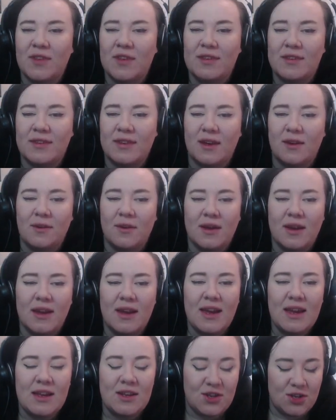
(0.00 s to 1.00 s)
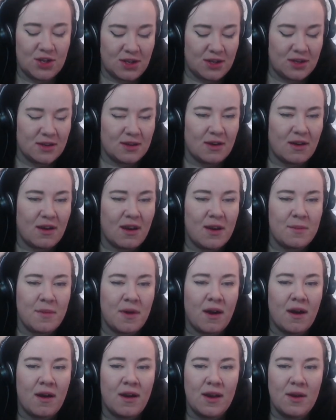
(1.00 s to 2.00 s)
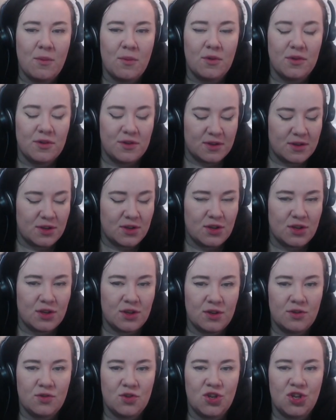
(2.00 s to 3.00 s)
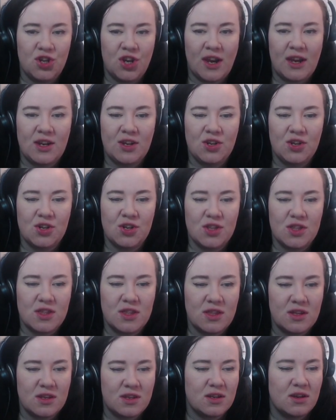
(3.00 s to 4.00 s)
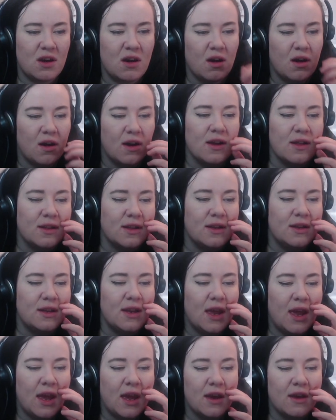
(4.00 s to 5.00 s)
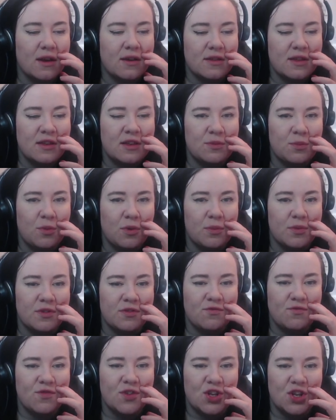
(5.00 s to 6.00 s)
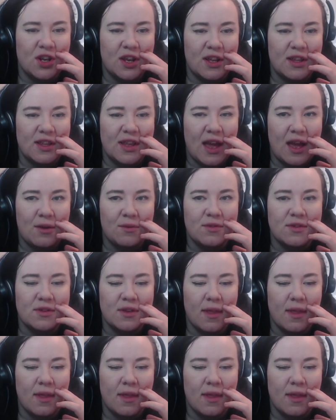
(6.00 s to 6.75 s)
So, kitchen time. I want to change the tile in here because this is what was originally in the house, I